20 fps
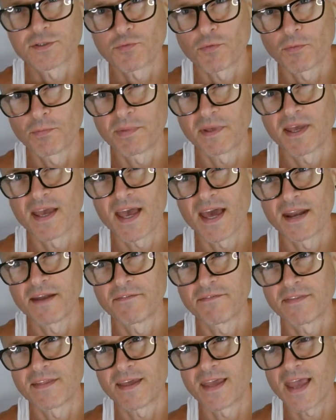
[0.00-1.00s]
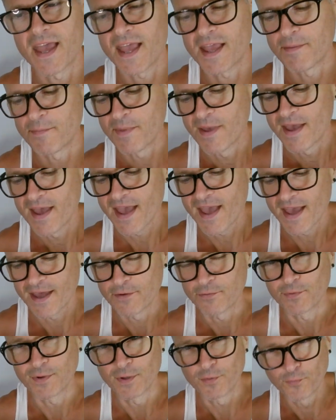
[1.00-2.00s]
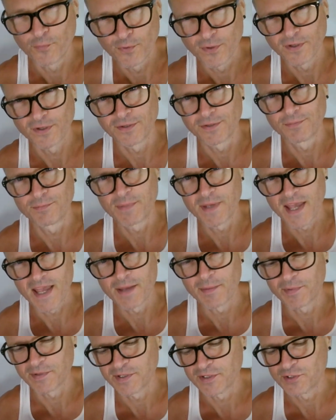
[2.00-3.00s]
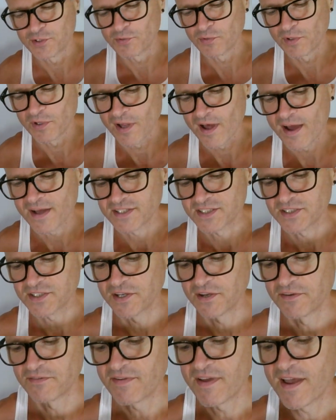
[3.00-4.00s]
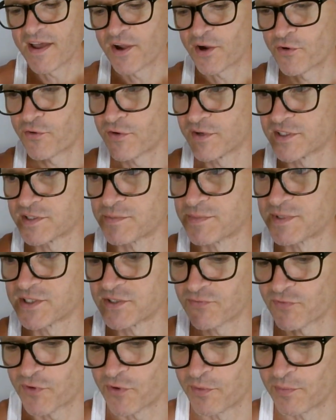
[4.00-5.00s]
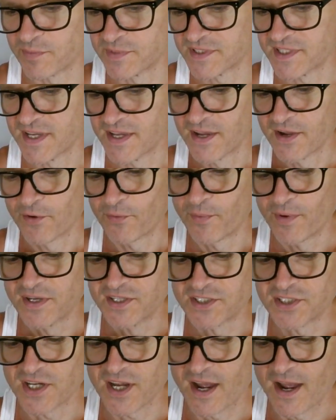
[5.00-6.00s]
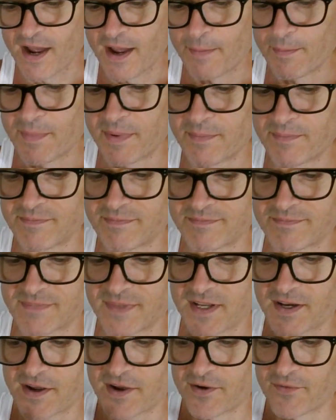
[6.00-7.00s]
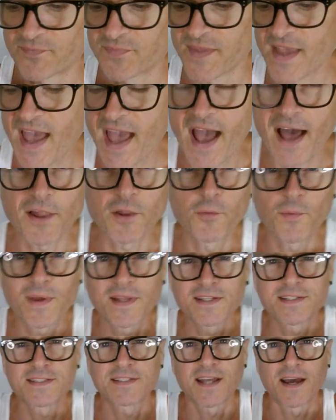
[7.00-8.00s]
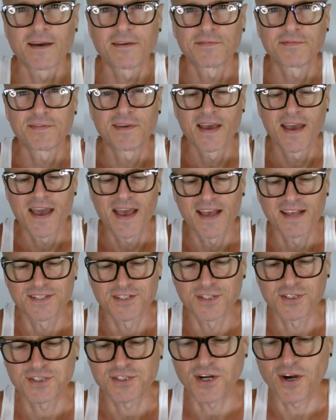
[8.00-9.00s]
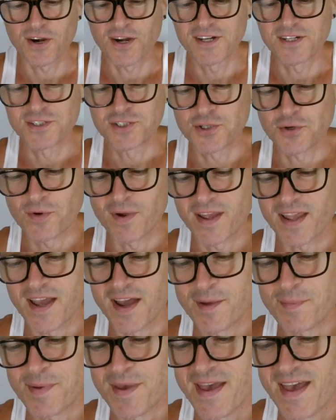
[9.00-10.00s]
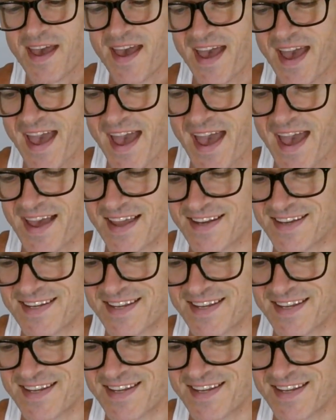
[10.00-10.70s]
we'll be ahead of the game, and we will be able to do lots of Christmas rooms, which Halloween stuff has started showing up at